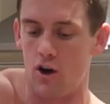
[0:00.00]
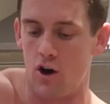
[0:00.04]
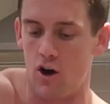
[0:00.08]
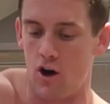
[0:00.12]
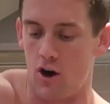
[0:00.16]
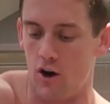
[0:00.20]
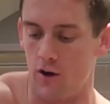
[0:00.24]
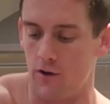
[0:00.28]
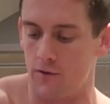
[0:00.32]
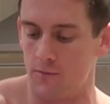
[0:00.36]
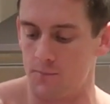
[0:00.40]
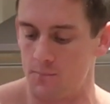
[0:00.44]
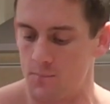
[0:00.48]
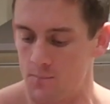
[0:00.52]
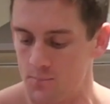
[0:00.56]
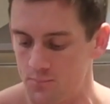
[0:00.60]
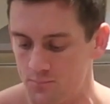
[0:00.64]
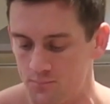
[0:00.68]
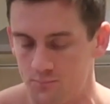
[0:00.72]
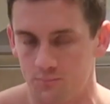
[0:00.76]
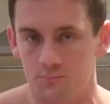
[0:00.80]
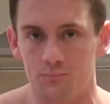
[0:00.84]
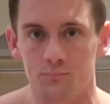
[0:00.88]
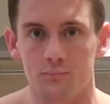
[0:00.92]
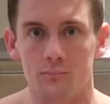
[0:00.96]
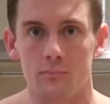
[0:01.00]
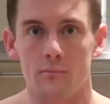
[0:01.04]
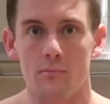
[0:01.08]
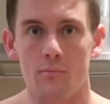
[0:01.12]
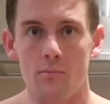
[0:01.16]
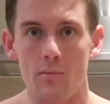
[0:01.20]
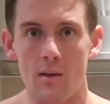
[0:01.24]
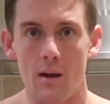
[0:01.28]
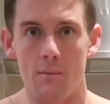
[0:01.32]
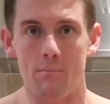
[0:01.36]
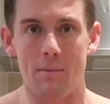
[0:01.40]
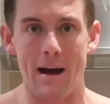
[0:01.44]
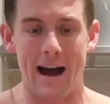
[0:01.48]
on.
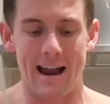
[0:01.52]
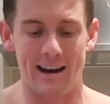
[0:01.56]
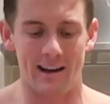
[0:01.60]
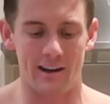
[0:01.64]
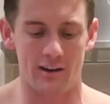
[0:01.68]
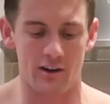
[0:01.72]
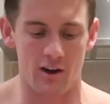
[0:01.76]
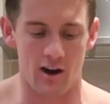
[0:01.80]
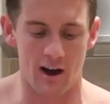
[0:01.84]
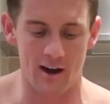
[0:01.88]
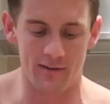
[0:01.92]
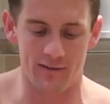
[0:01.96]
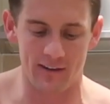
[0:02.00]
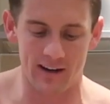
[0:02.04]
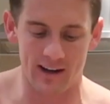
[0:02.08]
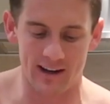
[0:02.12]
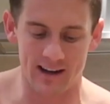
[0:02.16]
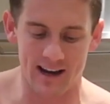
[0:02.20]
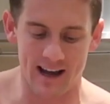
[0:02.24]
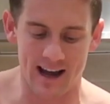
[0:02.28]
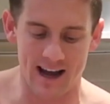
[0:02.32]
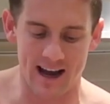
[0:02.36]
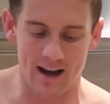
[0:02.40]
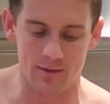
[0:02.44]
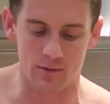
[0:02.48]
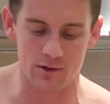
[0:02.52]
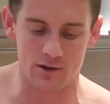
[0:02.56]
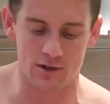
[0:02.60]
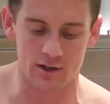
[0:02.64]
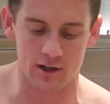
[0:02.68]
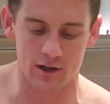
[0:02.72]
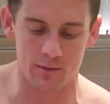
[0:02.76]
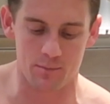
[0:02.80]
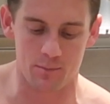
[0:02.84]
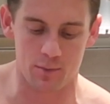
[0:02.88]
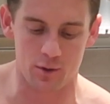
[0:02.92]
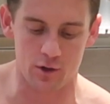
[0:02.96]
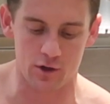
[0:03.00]
Palette knife in hand. We're just
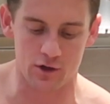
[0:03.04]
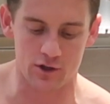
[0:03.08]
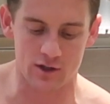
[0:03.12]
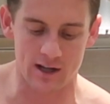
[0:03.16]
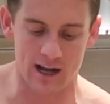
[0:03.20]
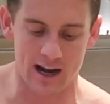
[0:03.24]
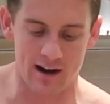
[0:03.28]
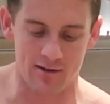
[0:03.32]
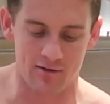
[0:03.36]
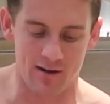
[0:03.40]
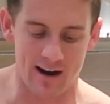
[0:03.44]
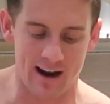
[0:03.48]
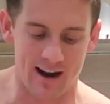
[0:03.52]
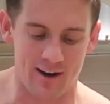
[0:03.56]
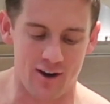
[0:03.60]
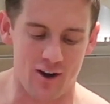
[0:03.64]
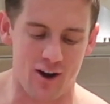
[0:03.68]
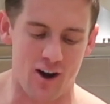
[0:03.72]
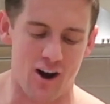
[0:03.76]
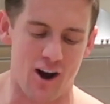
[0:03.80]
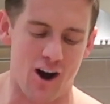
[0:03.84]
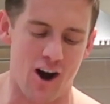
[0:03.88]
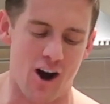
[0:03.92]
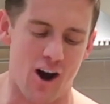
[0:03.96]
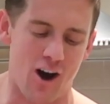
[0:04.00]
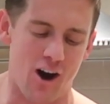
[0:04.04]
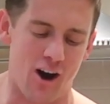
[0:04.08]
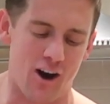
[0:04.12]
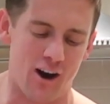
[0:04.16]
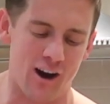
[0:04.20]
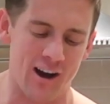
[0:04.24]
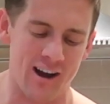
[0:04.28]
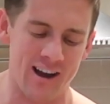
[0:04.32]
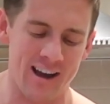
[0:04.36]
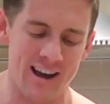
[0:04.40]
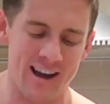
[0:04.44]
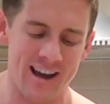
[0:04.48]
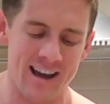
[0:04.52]
going to push that around.
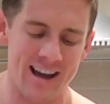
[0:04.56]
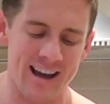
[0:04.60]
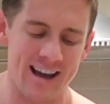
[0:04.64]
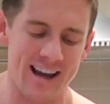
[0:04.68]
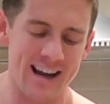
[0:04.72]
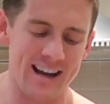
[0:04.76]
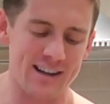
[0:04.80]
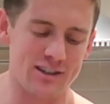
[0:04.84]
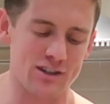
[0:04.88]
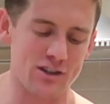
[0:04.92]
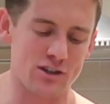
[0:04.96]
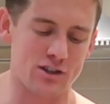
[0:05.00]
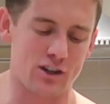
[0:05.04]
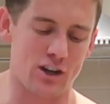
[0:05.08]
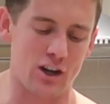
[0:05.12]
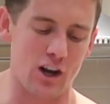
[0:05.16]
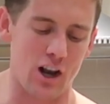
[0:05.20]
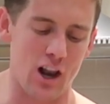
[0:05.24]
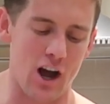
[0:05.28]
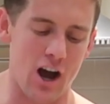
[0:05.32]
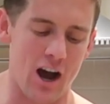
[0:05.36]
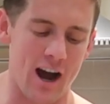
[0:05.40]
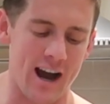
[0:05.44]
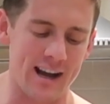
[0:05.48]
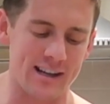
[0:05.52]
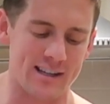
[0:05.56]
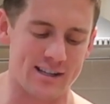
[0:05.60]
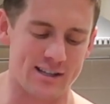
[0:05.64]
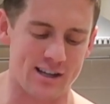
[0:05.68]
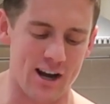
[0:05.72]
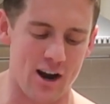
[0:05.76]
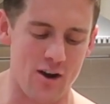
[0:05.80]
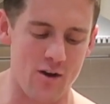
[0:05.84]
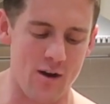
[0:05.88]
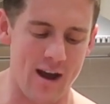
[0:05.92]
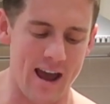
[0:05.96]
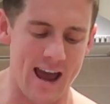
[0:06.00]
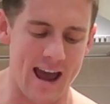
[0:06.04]
Oh, it just glides
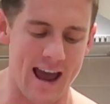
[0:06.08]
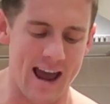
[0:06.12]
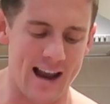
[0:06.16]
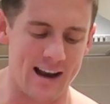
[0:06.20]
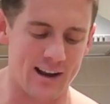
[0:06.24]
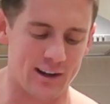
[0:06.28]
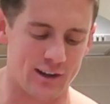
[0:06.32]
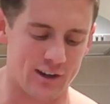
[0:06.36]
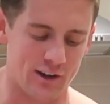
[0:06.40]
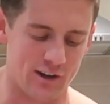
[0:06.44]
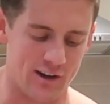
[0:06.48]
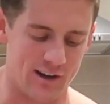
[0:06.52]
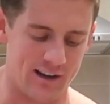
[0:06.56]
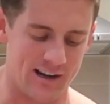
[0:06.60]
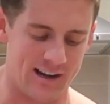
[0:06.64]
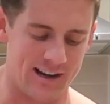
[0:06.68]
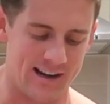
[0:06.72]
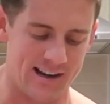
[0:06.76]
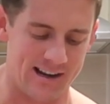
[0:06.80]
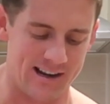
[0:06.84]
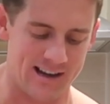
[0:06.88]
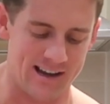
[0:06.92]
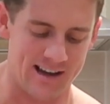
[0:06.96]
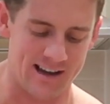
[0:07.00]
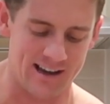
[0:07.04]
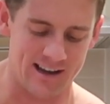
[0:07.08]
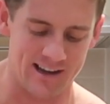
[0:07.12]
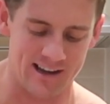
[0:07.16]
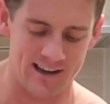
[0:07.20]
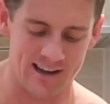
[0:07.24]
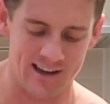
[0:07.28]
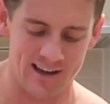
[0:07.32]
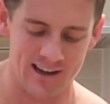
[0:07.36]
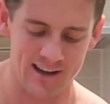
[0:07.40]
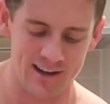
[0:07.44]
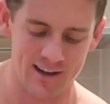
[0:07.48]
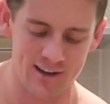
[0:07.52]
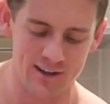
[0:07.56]
so elegantly.
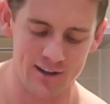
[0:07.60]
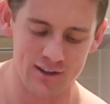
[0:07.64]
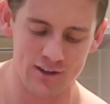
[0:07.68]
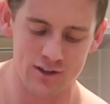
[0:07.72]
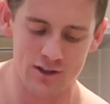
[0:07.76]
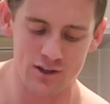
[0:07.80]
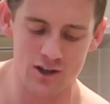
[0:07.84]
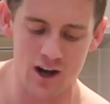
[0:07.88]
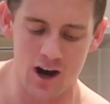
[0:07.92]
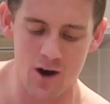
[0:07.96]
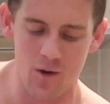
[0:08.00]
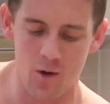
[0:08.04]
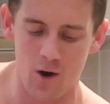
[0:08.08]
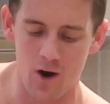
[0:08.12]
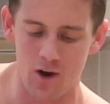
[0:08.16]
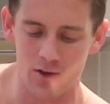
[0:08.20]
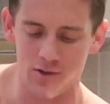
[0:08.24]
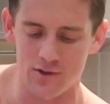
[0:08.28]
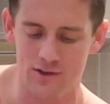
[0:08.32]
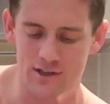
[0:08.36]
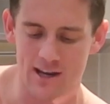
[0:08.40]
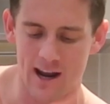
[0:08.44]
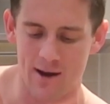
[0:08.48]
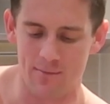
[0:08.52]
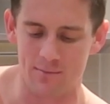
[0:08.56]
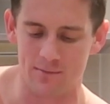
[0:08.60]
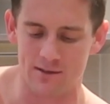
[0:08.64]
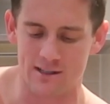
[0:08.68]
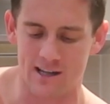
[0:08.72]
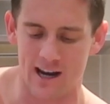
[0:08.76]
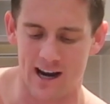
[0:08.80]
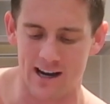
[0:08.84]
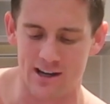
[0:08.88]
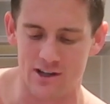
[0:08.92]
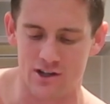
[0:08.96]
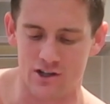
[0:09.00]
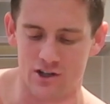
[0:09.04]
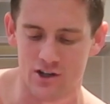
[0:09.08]
Go on,
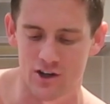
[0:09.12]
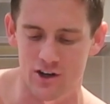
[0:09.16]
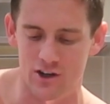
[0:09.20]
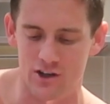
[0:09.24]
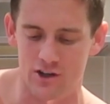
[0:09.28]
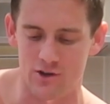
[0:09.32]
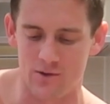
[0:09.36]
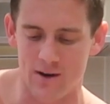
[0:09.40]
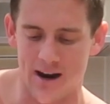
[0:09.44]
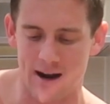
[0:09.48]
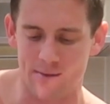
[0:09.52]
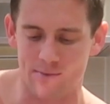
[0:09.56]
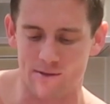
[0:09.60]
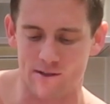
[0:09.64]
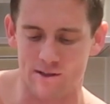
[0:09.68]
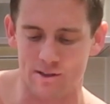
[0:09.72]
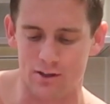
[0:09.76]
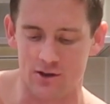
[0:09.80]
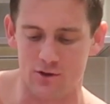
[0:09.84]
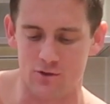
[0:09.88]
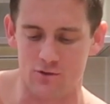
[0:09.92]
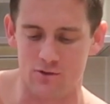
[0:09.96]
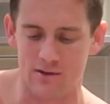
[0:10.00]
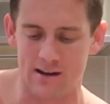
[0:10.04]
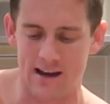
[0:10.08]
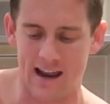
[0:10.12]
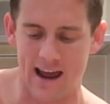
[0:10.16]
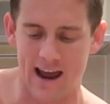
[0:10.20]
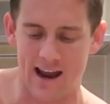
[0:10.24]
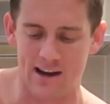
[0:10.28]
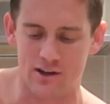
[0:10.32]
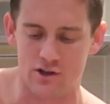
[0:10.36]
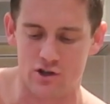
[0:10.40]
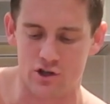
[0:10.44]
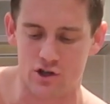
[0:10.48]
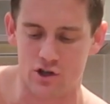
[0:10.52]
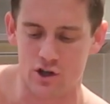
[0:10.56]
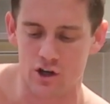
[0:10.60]
Temptation, you absolute
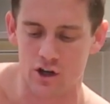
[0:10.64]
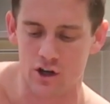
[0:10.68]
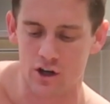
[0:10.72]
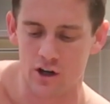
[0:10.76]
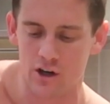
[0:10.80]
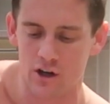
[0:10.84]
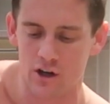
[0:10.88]
ledge.